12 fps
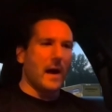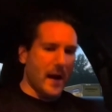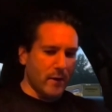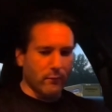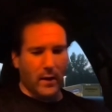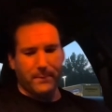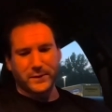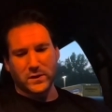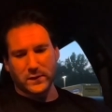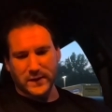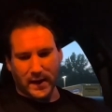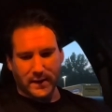8 reps
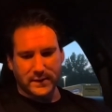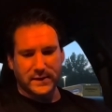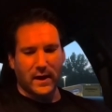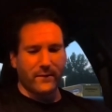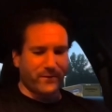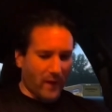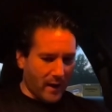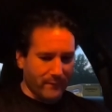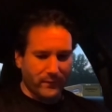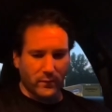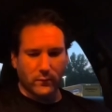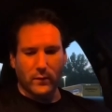your second set,
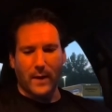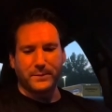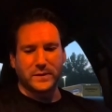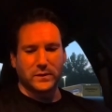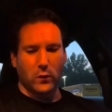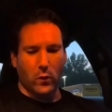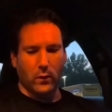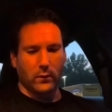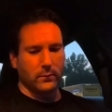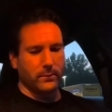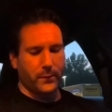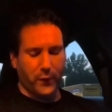5 reps
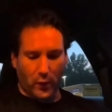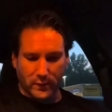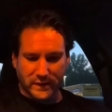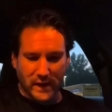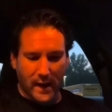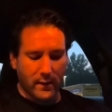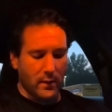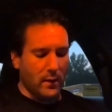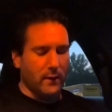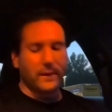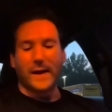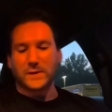your third set,
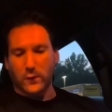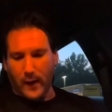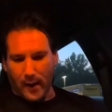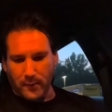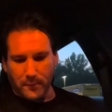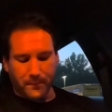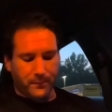that's okay.